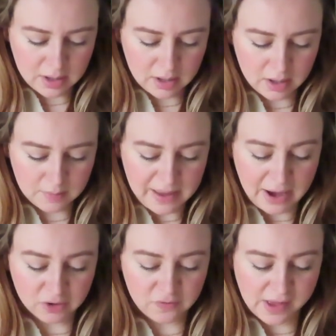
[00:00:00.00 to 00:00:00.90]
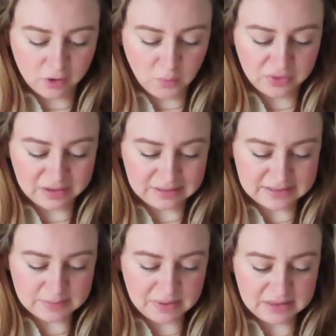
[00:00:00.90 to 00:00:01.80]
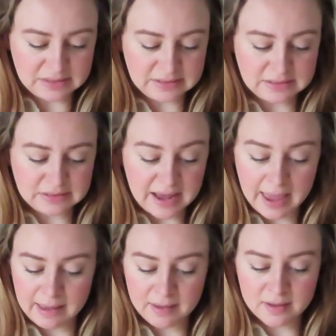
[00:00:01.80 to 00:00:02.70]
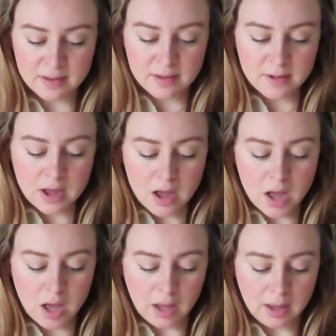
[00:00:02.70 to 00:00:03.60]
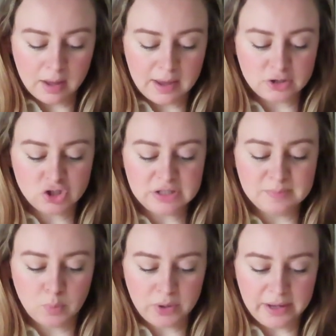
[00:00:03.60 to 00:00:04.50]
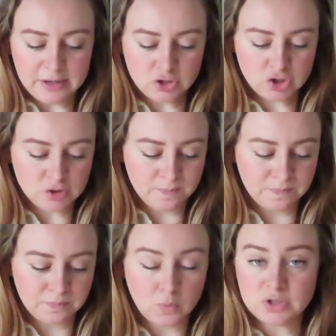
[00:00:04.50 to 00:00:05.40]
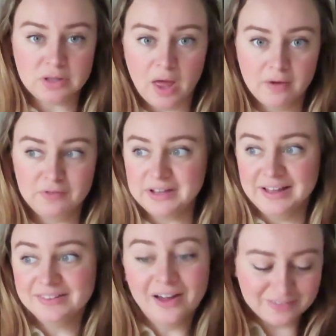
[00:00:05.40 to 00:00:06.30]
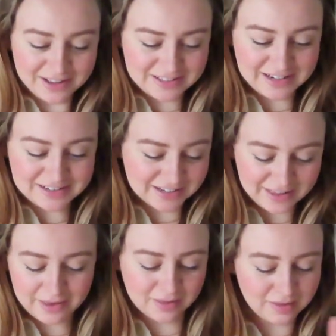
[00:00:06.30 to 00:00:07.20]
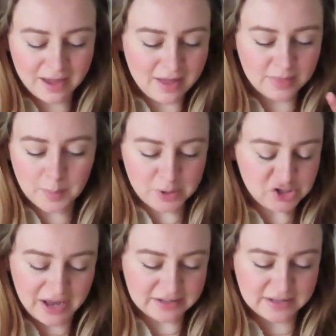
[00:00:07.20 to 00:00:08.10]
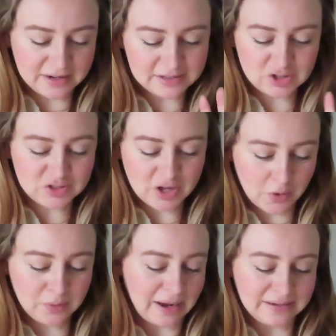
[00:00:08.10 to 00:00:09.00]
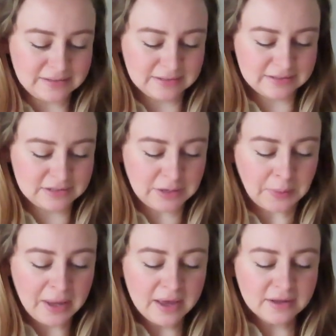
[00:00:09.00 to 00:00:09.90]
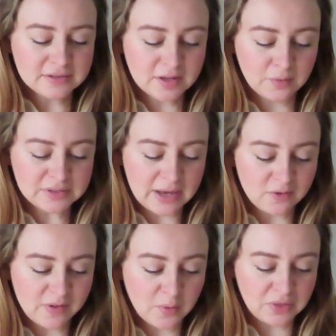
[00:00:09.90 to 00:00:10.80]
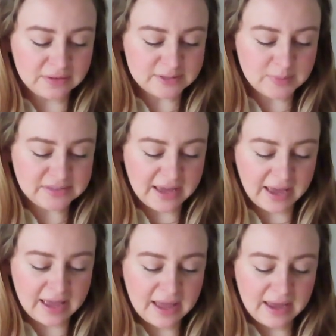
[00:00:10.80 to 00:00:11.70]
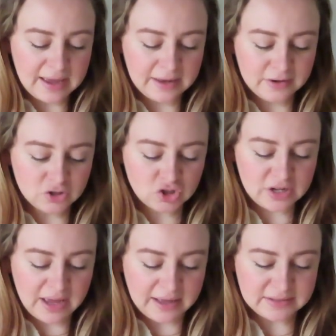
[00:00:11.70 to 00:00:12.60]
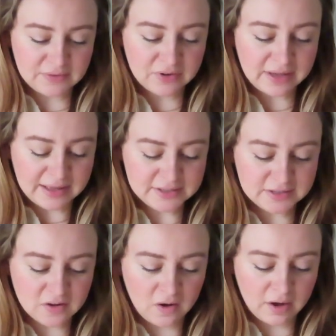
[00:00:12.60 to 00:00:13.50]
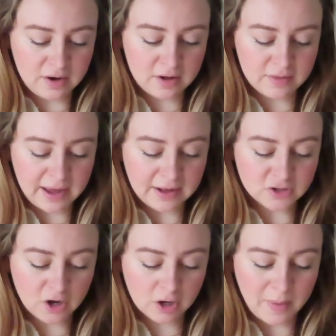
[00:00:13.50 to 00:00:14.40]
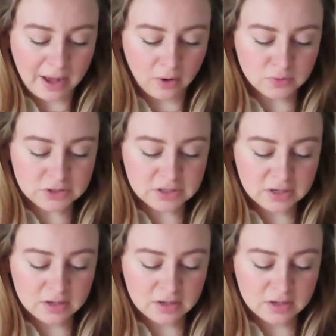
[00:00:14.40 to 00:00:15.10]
How to Fail with Elizabeth Day. And she's British, which I love. I love listening to like the British accent. It's just so nice to listen to. So it's How to Fail with Elizabeth Day, and she has different guests on that talk about